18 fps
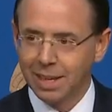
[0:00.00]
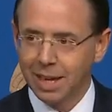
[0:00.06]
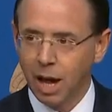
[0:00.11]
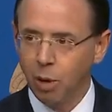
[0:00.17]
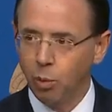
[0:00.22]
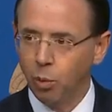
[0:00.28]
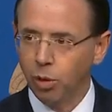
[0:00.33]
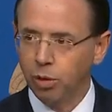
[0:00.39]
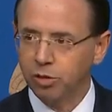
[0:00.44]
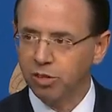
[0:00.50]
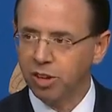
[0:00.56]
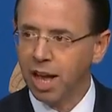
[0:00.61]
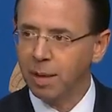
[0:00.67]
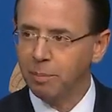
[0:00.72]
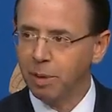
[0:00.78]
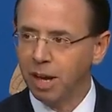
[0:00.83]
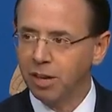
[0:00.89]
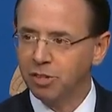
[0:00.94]
I worked
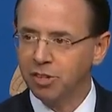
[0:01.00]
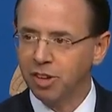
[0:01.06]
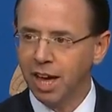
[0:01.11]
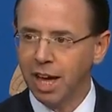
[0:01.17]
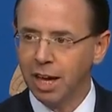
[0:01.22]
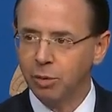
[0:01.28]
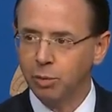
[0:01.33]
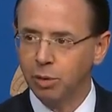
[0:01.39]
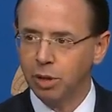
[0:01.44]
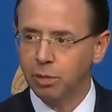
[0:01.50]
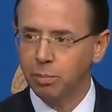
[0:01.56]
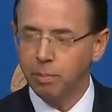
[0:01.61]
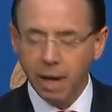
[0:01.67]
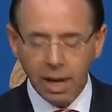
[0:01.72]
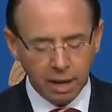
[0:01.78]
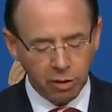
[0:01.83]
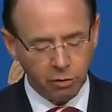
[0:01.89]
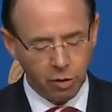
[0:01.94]
side by side with
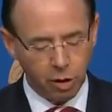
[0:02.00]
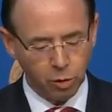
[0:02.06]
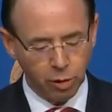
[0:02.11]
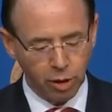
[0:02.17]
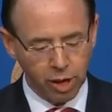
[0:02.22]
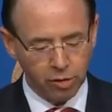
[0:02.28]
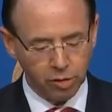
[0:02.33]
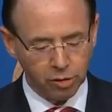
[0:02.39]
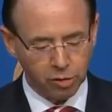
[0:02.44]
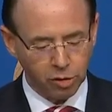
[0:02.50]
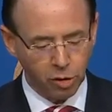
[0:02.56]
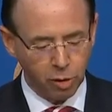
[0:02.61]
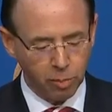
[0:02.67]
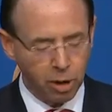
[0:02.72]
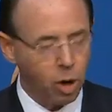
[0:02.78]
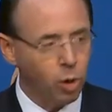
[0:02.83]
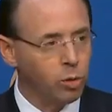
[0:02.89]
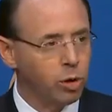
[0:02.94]
many federal agents
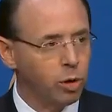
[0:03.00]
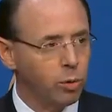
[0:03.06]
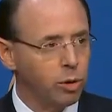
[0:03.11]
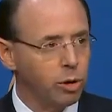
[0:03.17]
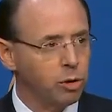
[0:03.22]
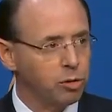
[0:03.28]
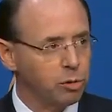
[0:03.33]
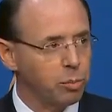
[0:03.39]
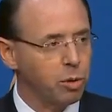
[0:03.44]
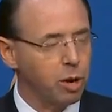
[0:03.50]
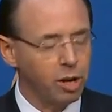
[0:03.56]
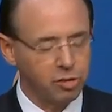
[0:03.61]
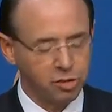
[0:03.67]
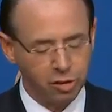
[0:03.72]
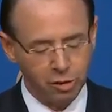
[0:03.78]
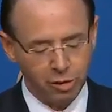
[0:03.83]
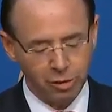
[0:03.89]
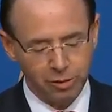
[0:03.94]
during my own career as a
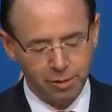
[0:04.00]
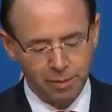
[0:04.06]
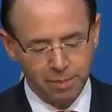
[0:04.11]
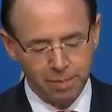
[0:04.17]
prosecutor,